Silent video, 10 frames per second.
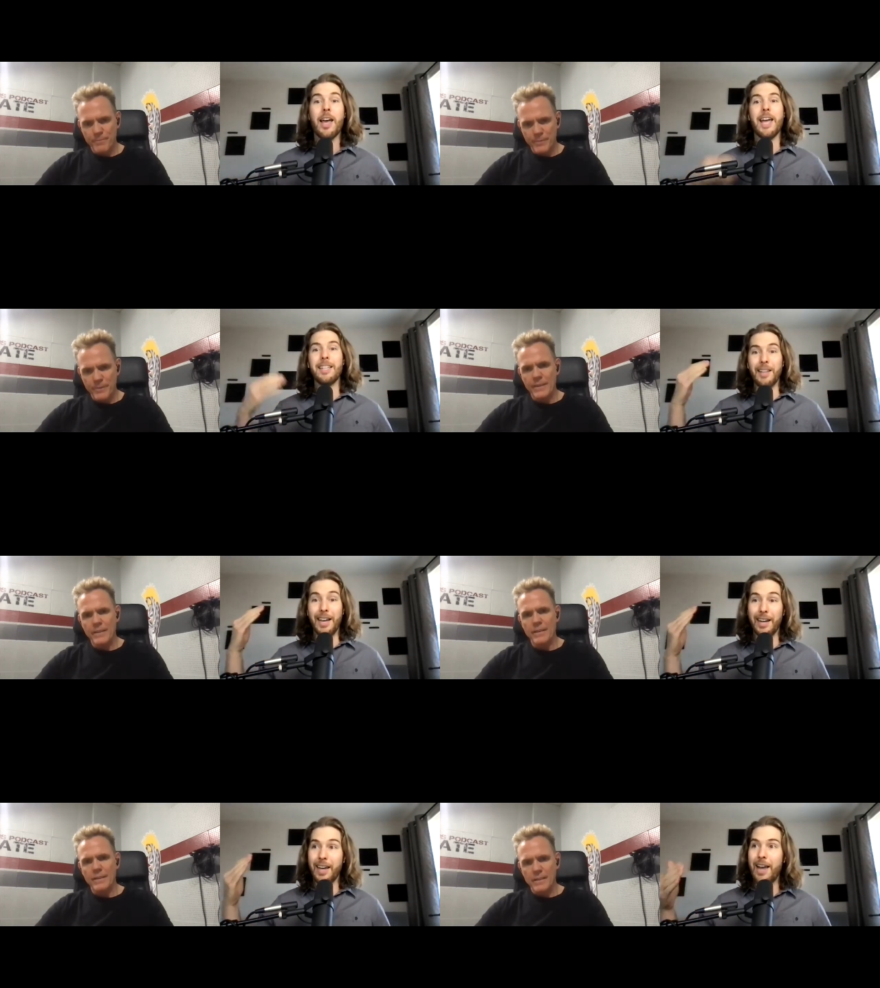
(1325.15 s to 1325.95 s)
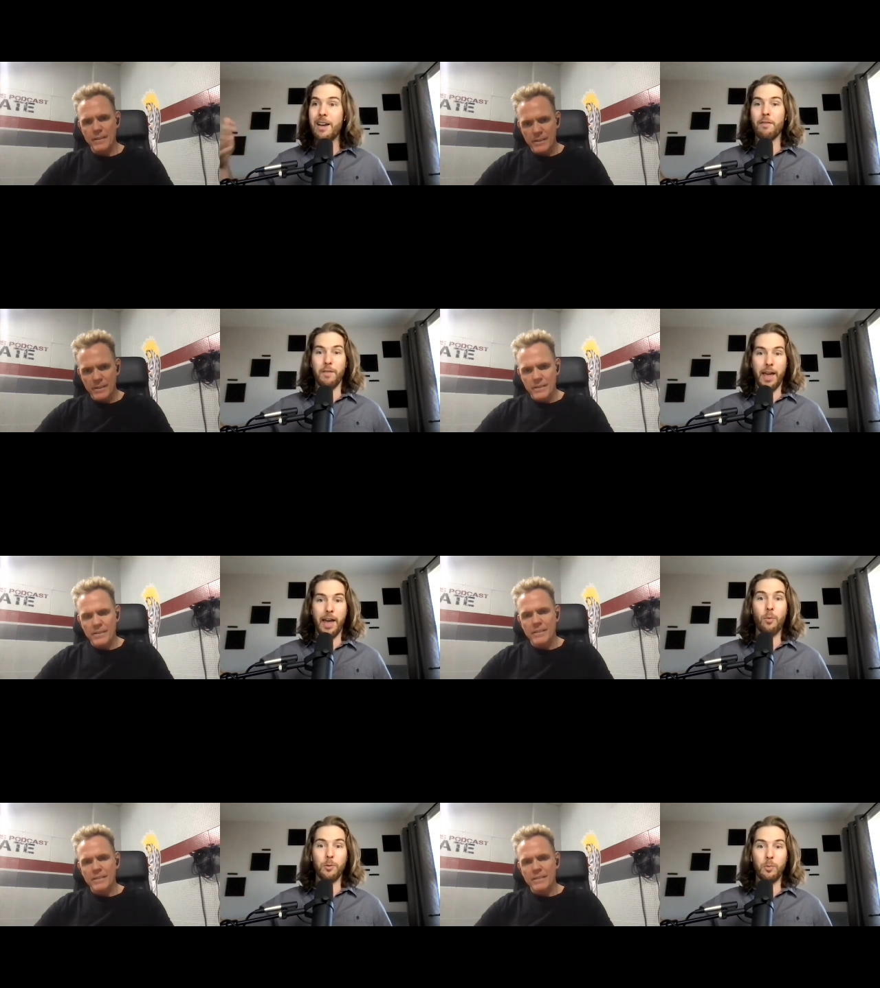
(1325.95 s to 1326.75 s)
Speaker 1: it's it kind of
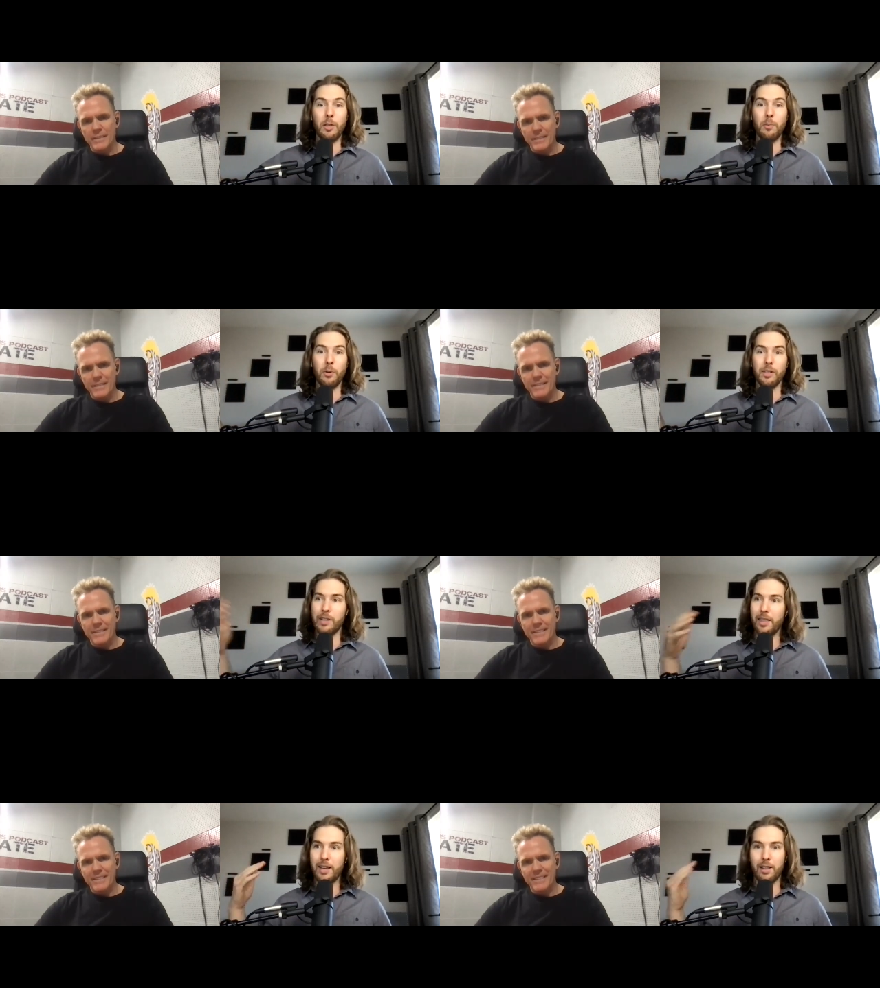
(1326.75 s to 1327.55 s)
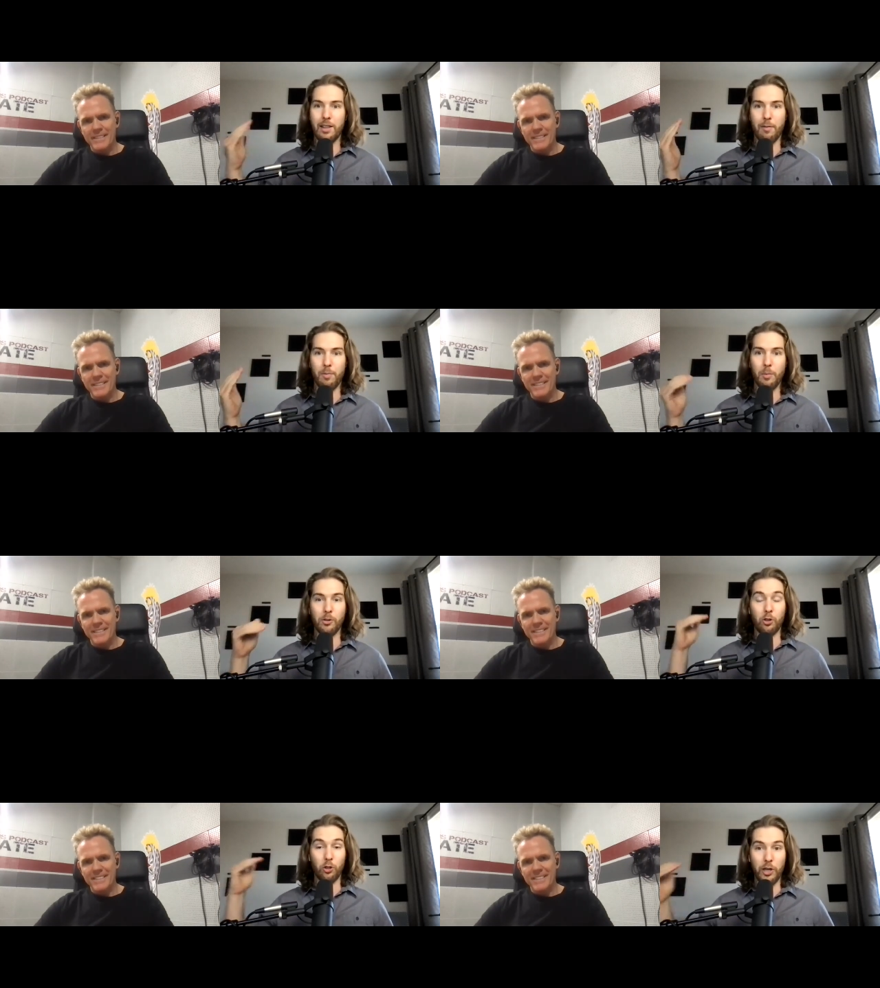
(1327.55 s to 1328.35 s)
helps people because i think a lot of people
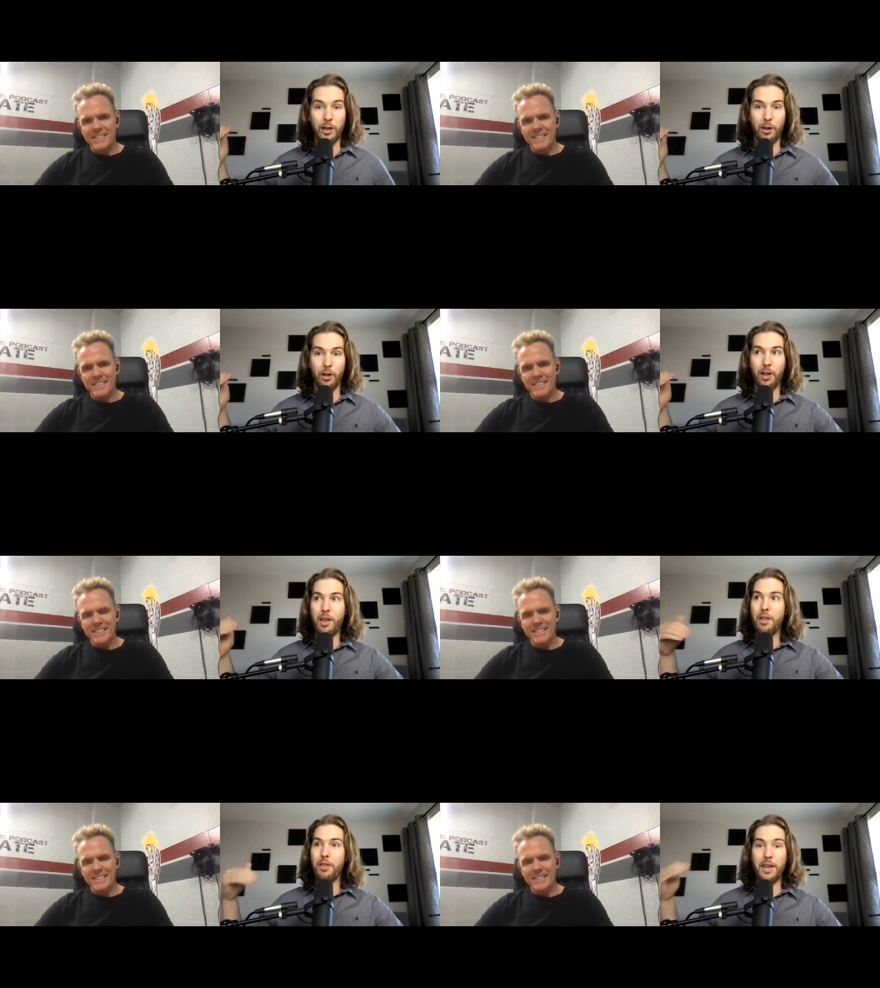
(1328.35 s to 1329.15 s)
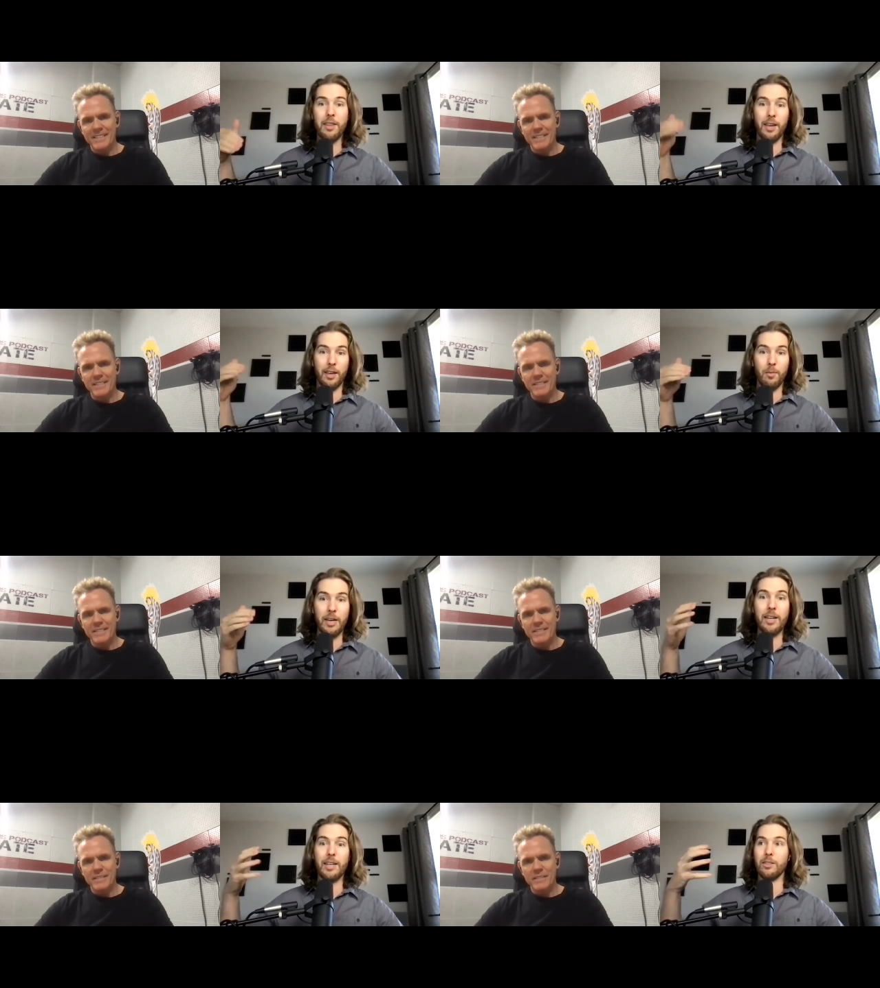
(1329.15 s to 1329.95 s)
still think that
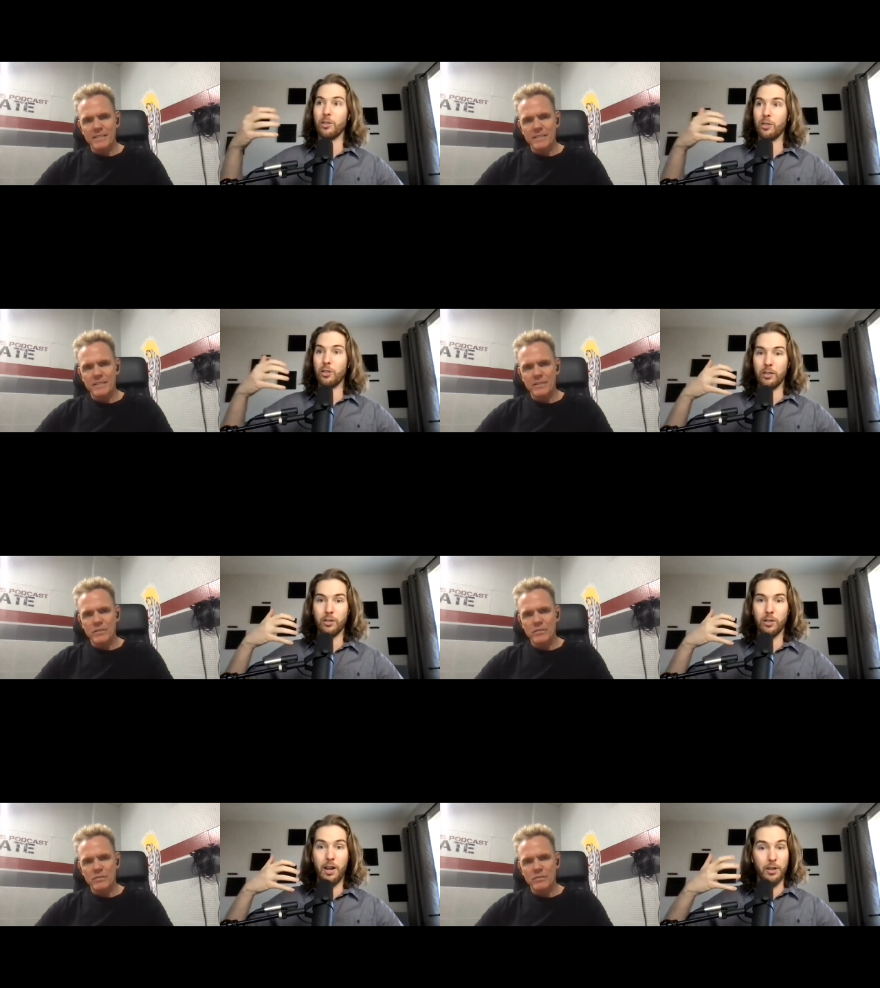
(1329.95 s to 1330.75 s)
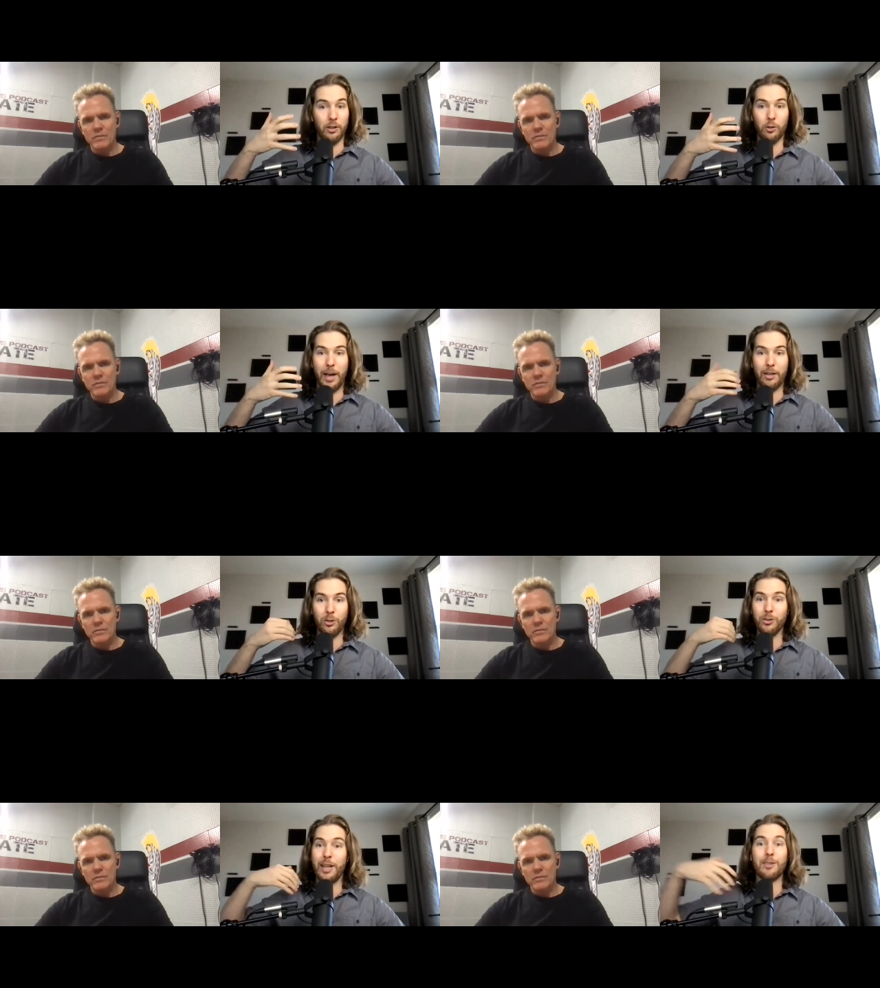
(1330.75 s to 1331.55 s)
comedians are just on their specials. That's the